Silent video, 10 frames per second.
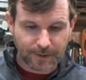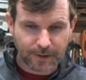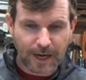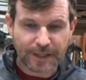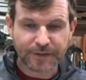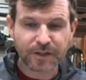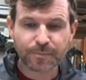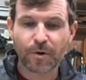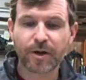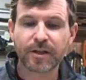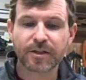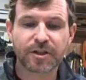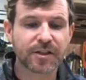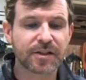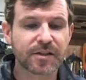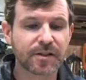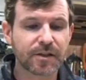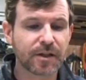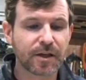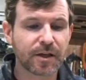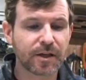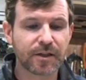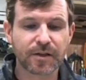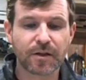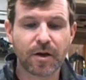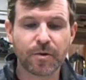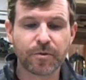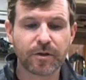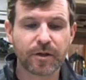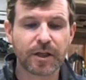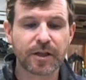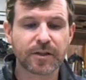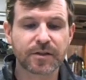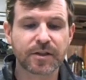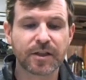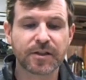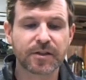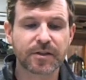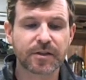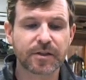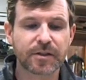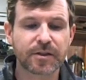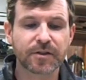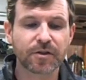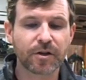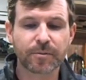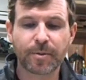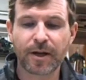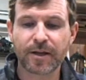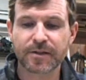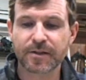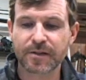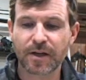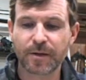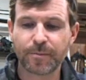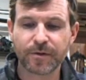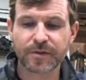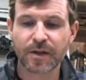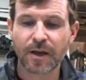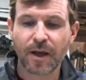At this point, Jesus is alone. He is deserted by his disciples.